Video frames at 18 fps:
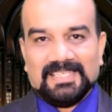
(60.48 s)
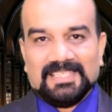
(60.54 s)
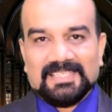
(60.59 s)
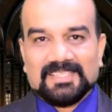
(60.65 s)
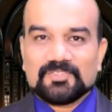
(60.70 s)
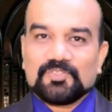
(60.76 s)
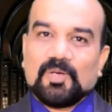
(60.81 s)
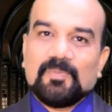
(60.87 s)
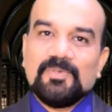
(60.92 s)

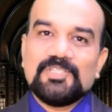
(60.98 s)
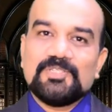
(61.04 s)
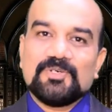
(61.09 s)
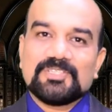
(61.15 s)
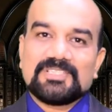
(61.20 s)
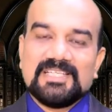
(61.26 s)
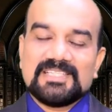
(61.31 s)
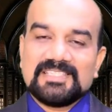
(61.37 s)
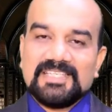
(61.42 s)
The Swamiji
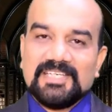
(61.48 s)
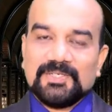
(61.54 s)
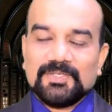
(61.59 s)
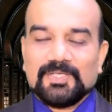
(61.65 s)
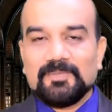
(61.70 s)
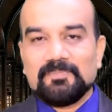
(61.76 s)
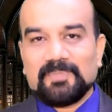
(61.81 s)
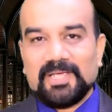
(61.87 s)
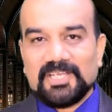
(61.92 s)
was listening to
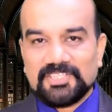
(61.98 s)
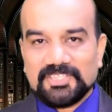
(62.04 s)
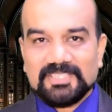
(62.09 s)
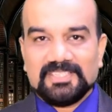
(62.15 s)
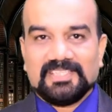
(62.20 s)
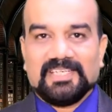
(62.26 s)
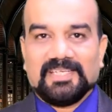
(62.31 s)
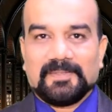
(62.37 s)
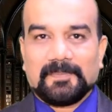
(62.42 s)
him
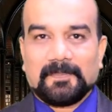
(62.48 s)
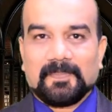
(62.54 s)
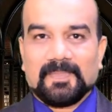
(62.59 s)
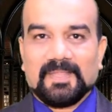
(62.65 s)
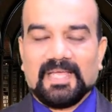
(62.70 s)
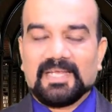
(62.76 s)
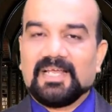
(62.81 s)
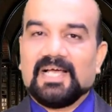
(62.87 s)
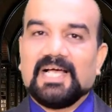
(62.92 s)
patiently
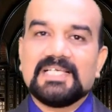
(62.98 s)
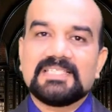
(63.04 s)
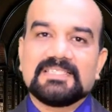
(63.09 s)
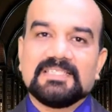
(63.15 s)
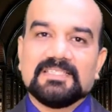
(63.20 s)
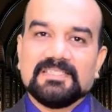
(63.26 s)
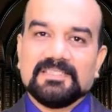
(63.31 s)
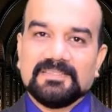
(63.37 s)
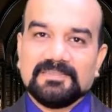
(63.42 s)
and asked
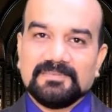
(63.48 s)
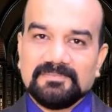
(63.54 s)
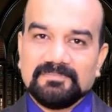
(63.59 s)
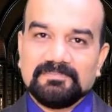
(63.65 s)
the